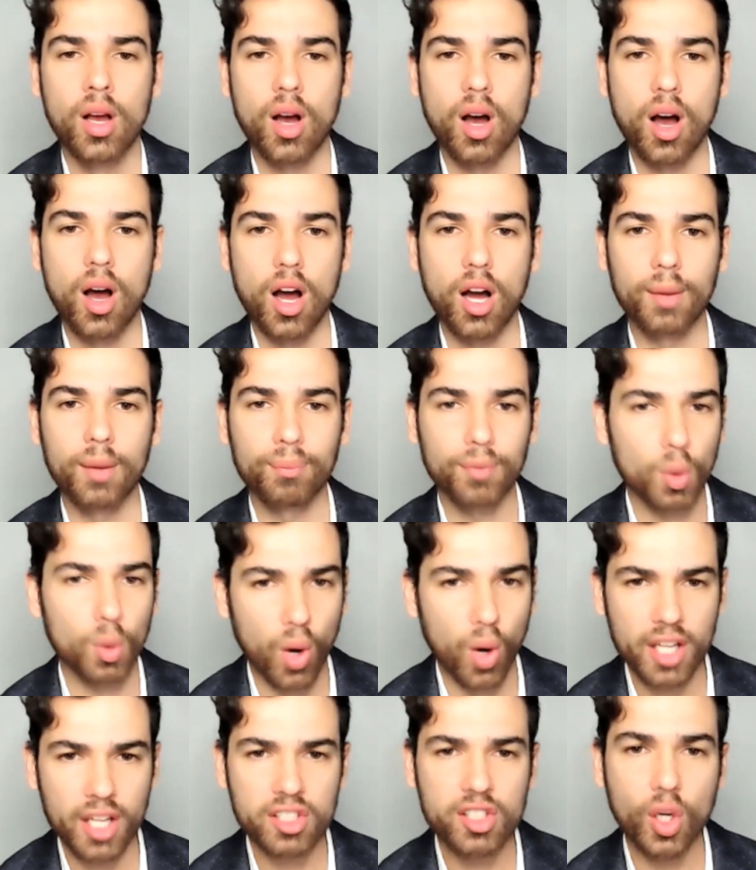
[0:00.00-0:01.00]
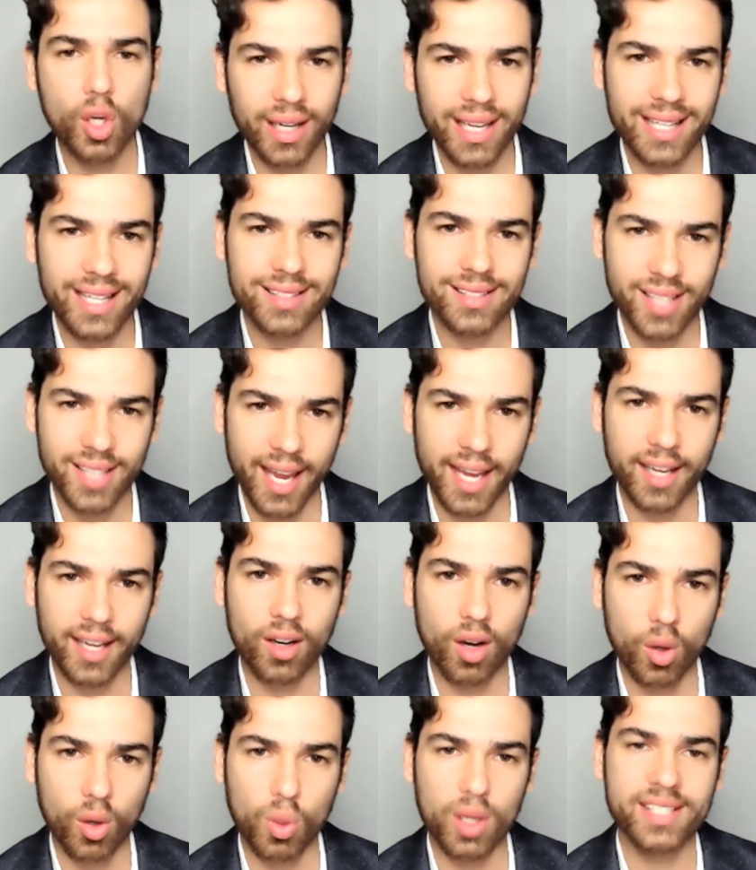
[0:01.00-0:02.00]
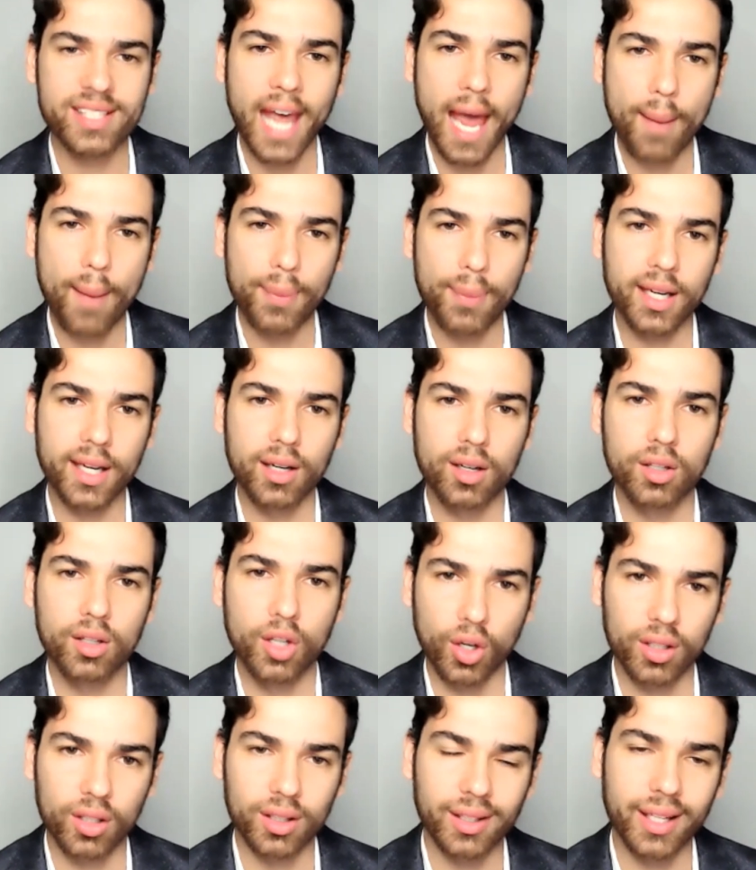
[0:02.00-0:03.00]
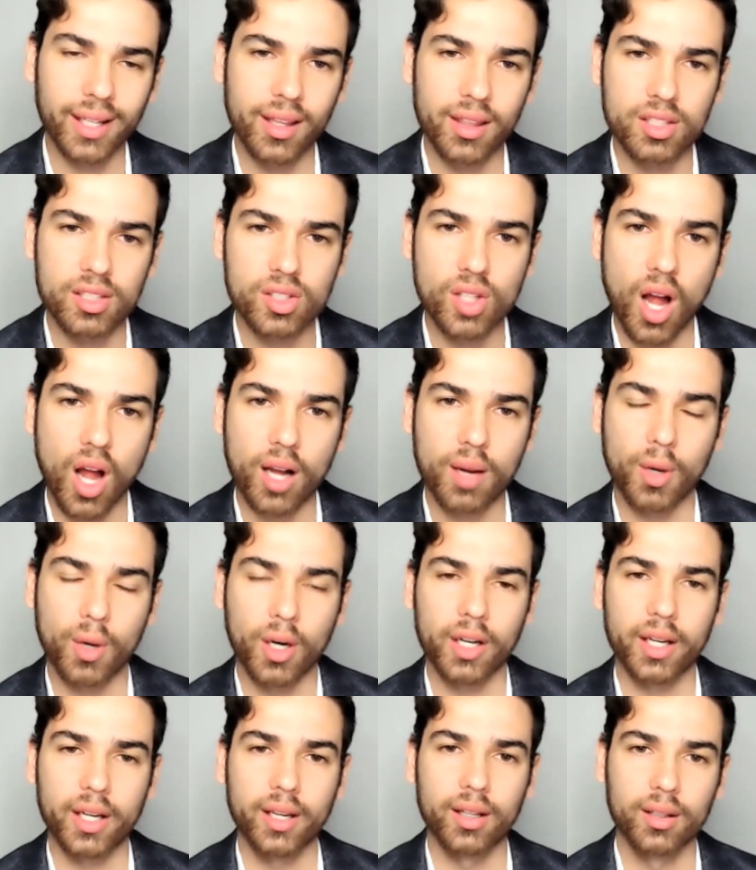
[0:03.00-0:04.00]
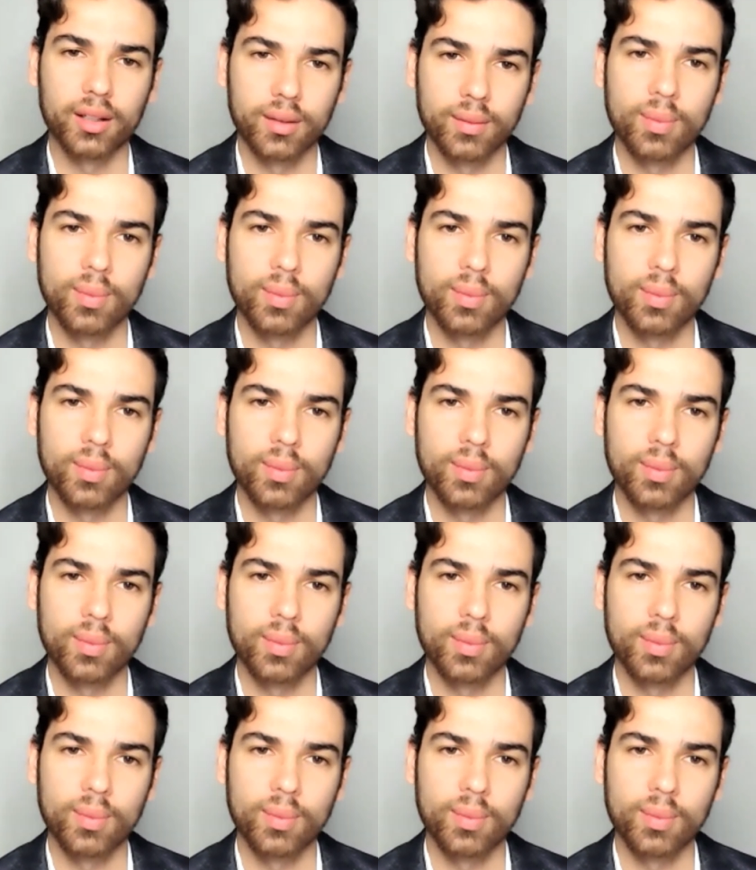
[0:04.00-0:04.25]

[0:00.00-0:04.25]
What is your intake on what's happening currently in the stock market?